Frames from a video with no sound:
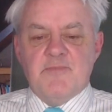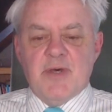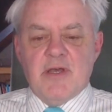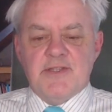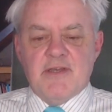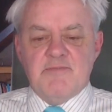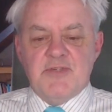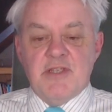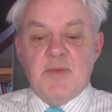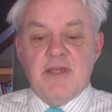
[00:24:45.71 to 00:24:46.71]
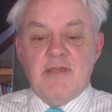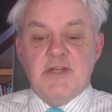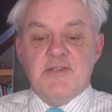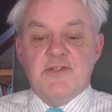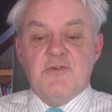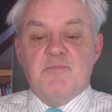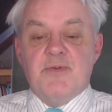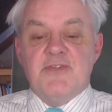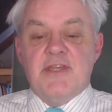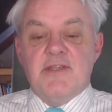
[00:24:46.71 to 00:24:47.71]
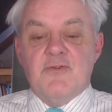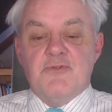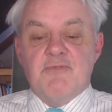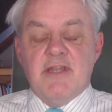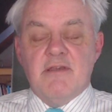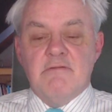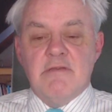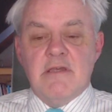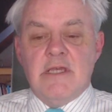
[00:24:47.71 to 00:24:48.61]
part-time GP when he's not presenting on the radio.